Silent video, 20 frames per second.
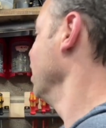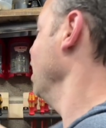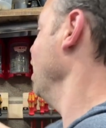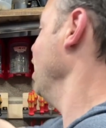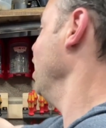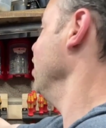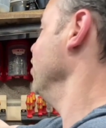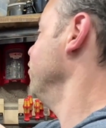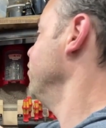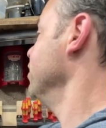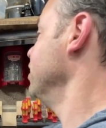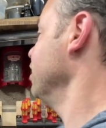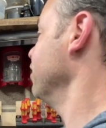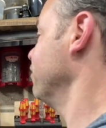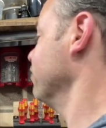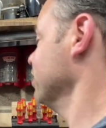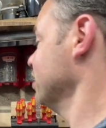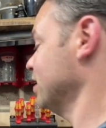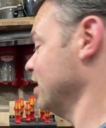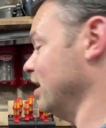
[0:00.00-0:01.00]
And for
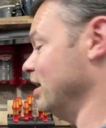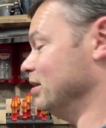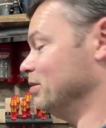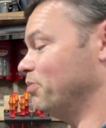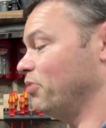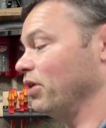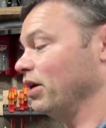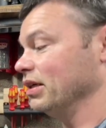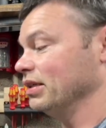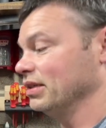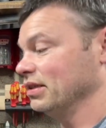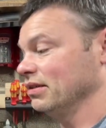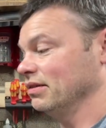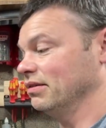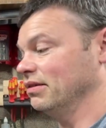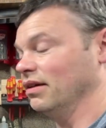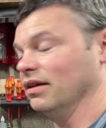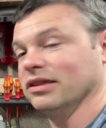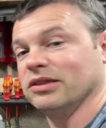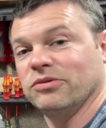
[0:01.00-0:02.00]
different size brass,
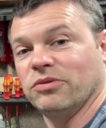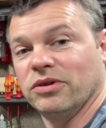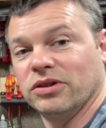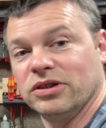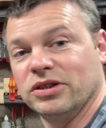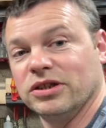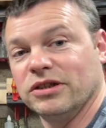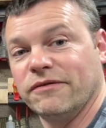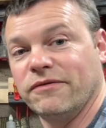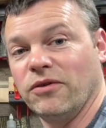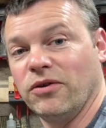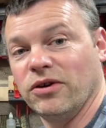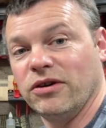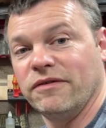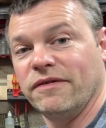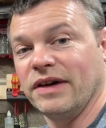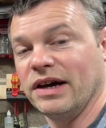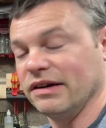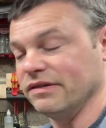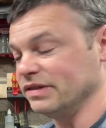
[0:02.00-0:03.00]
this one does
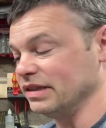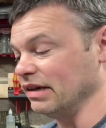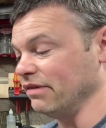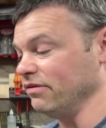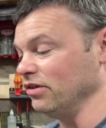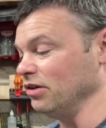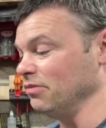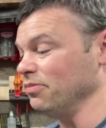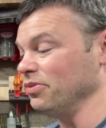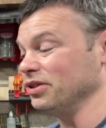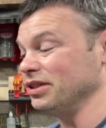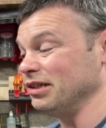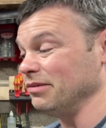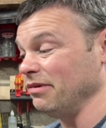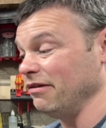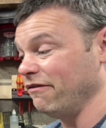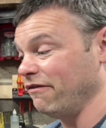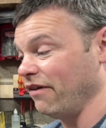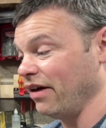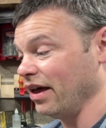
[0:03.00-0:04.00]
4570, but to
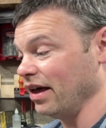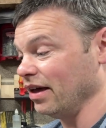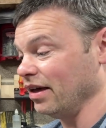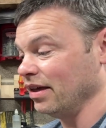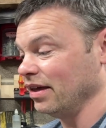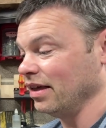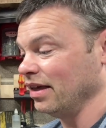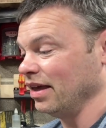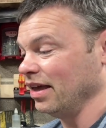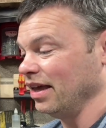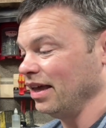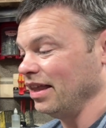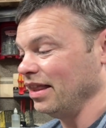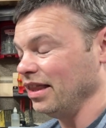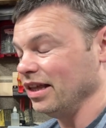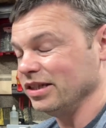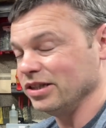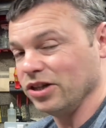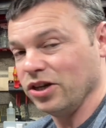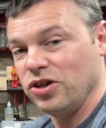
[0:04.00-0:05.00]
be fair,
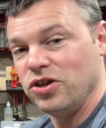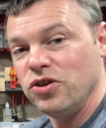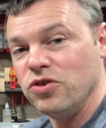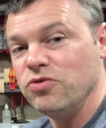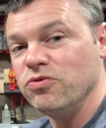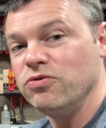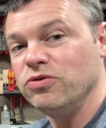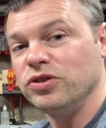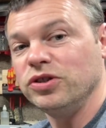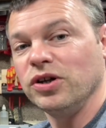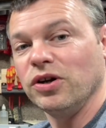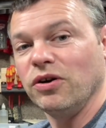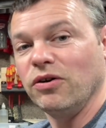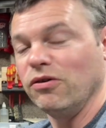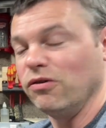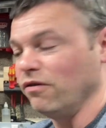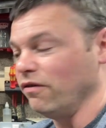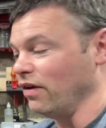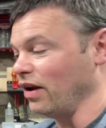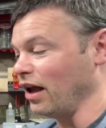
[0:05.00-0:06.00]
there's a huge
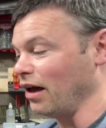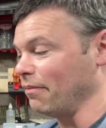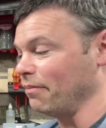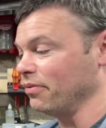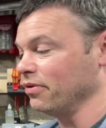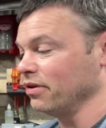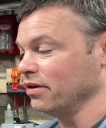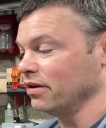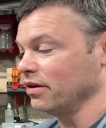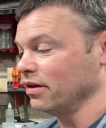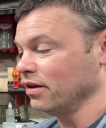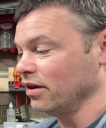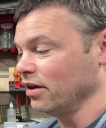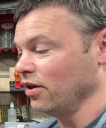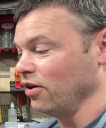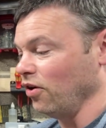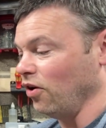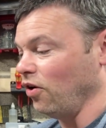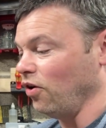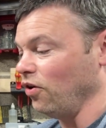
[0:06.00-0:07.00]
overlap
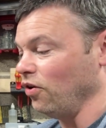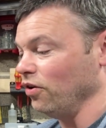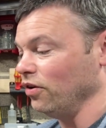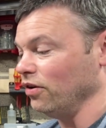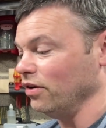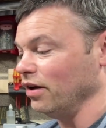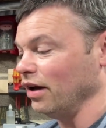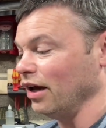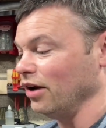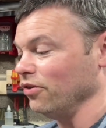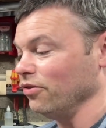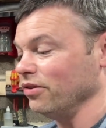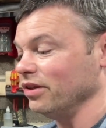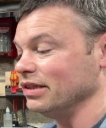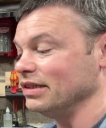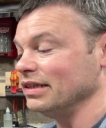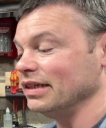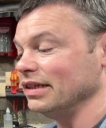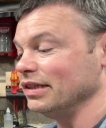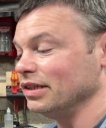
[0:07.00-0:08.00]
on, I know
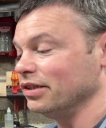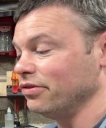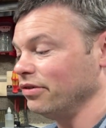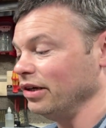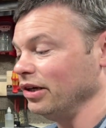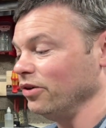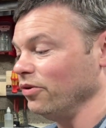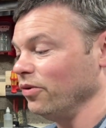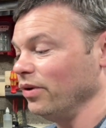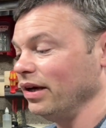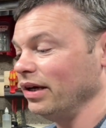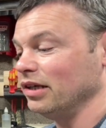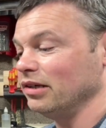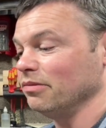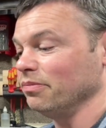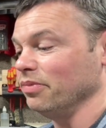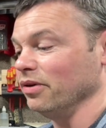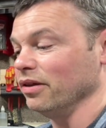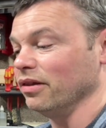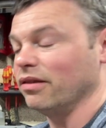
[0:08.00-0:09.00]
this says 308,
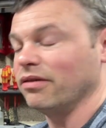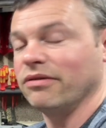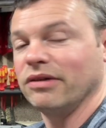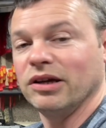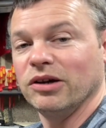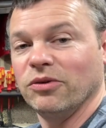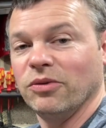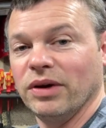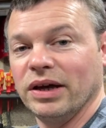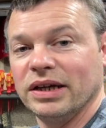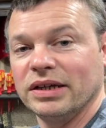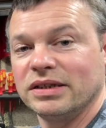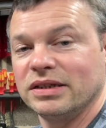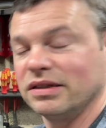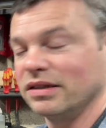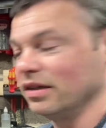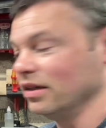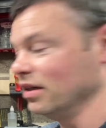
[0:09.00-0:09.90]
but 308